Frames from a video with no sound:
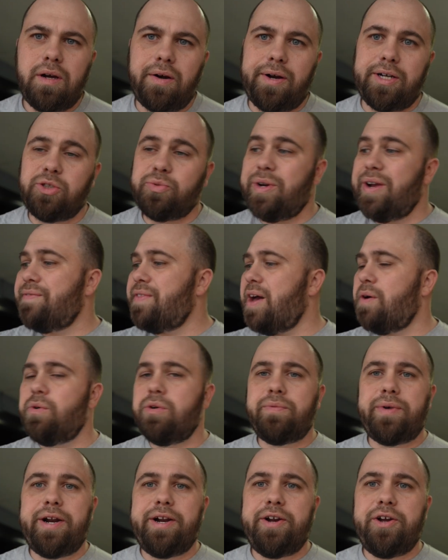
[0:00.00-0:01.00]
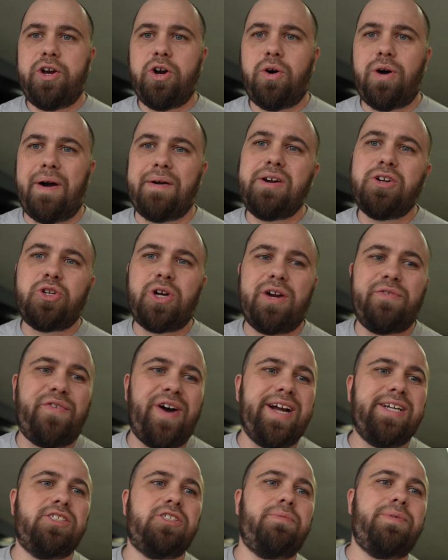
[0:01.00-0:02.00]
All right, so we have that one ready to go. I'm going to try to
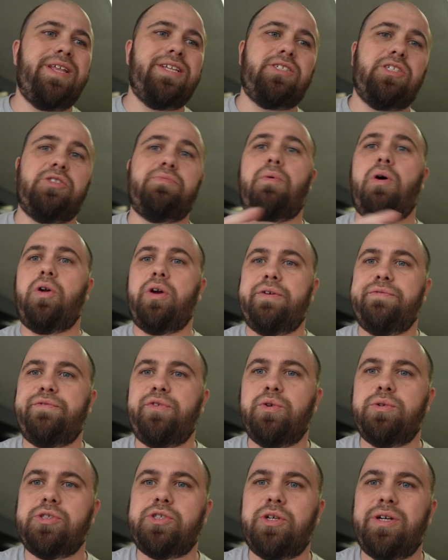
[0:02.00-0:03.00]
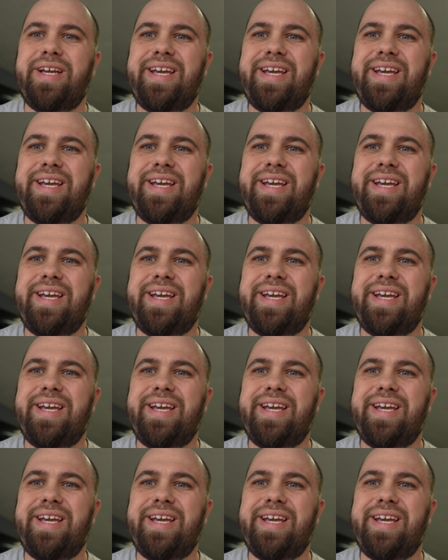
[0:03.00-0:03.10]
find somebody that's a smaller influencer.